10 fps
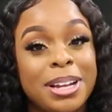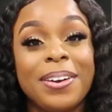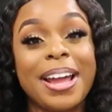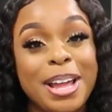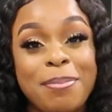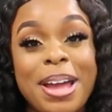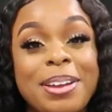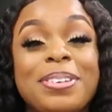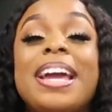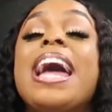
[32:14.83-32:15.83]
okay,
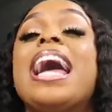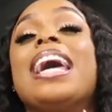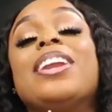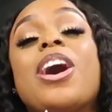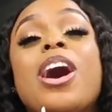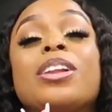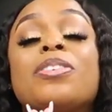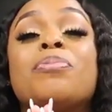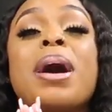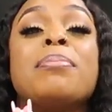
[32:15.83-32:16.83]
baby, and all
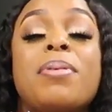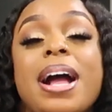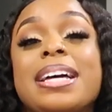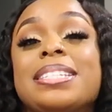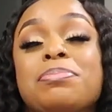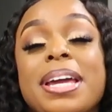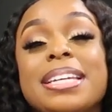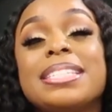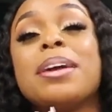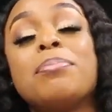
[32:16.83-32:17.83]
of my
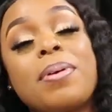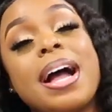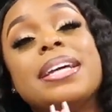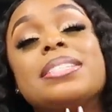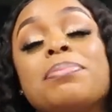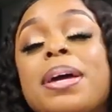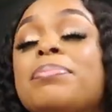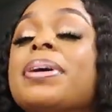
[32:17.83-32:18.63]
bridesmaids and bridesmen,